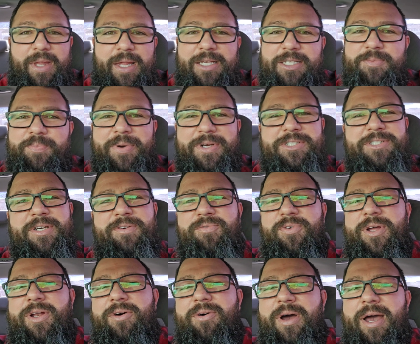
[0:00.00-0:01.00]
especially if
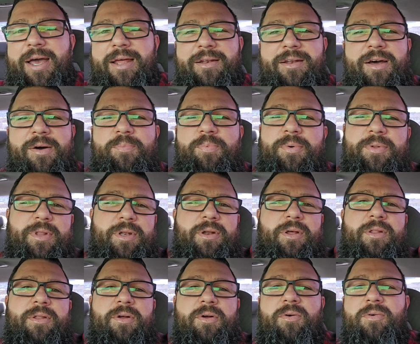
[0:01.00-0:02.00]
we don't end up with
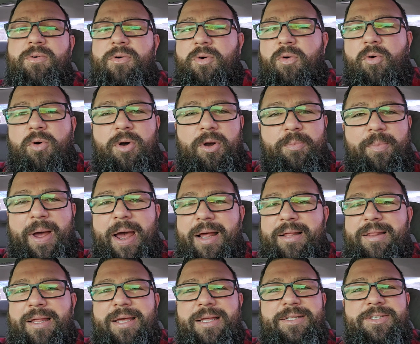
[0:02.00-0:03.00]
another
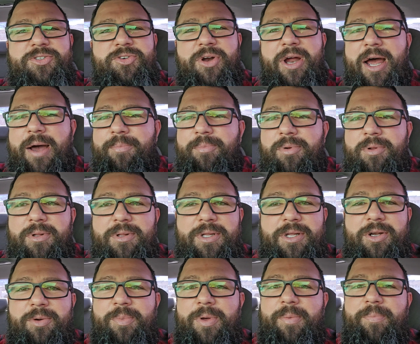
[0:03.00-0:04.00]
quarterback that can scramble a
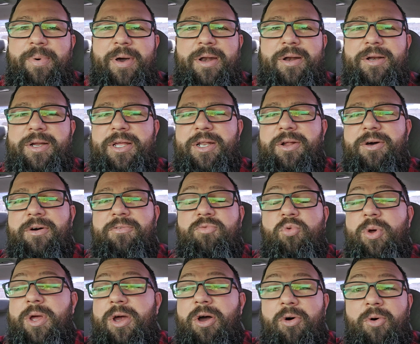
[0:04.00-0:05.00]
little bit better. If
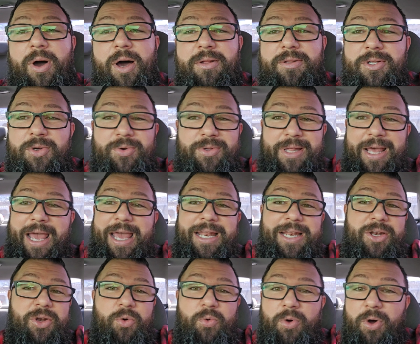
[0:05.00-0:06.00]
we go out there with
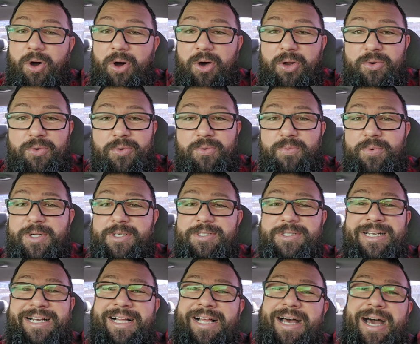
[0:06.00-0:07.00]
Aiden O'Connell, which
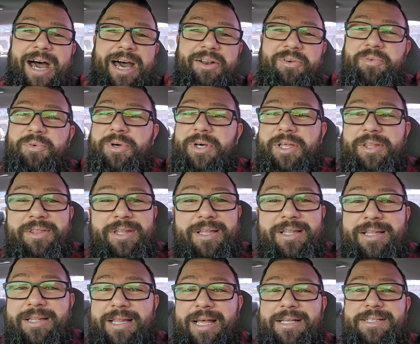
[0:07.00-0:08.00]
I don't really think
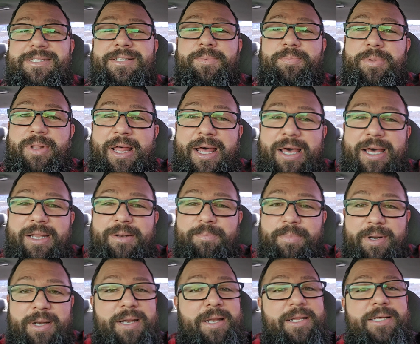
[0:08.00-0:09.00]
that that's the plan,
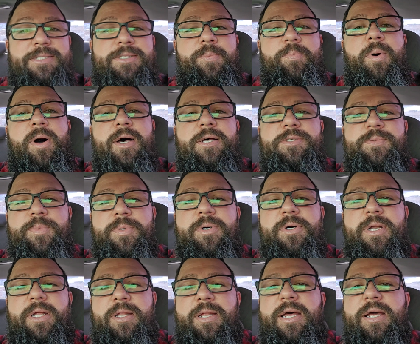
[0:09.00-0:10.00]
but it is a
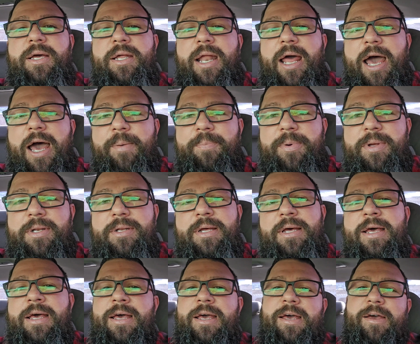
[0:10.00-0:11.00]
possibility that could happen.
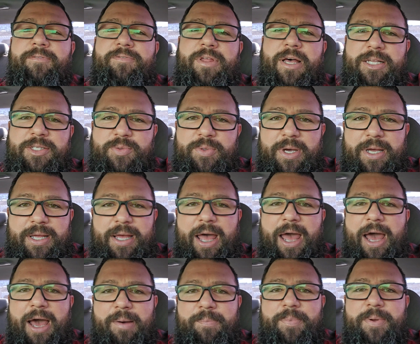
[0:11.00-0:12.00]
If that's what
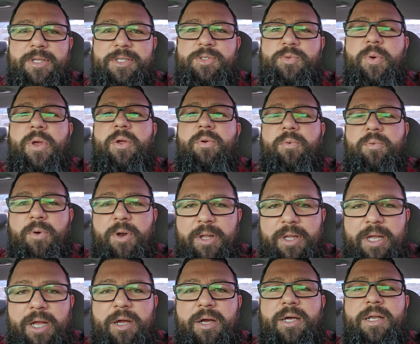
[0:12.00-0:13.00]
happens, we
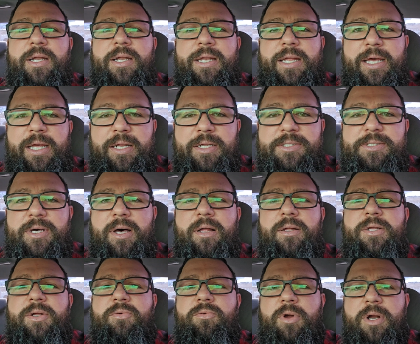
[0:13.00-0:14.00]
really are going to need a
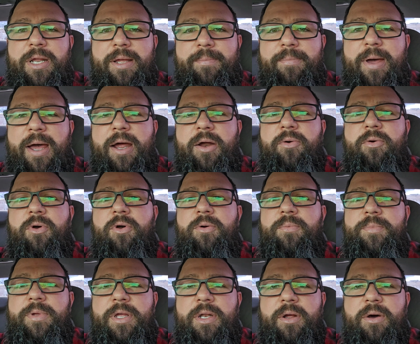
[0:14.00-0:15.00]
solid running back
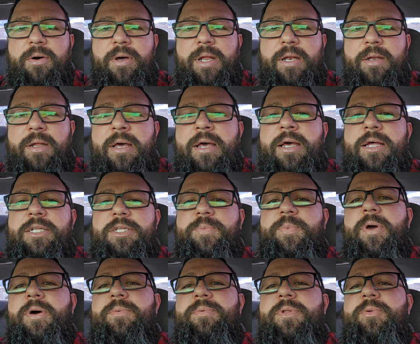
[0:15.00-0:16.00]
room, and to
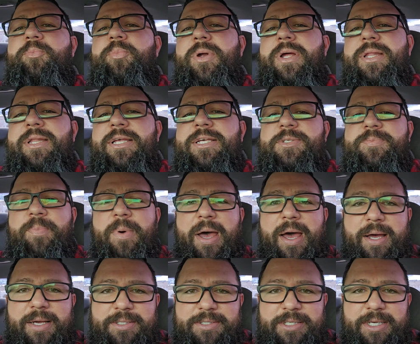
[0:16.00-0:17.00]
be able to bring these
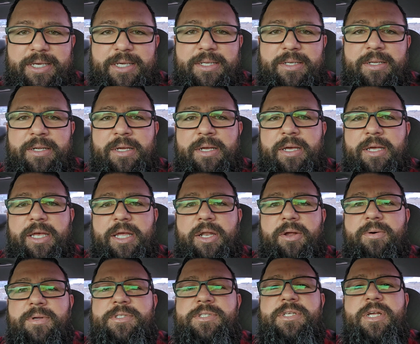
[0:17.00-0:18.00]
backs in,
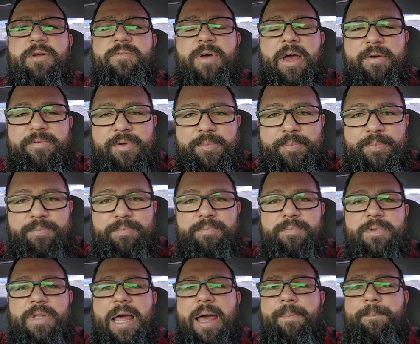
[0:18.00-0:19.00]
instead of having
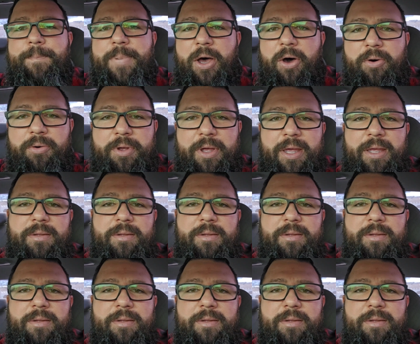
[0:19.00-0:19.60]
that bell